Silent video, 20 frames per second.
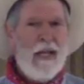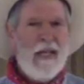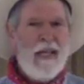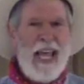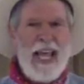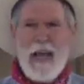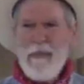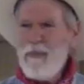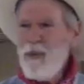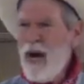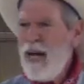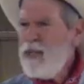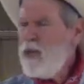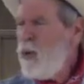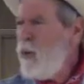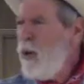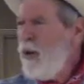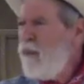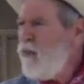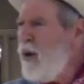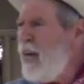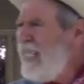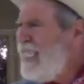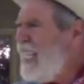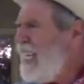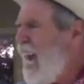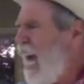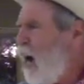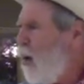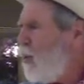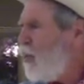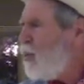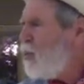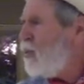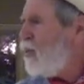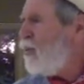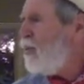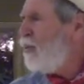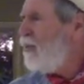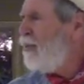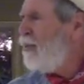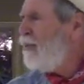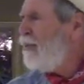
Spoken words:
They had bras you wear for 18 hours.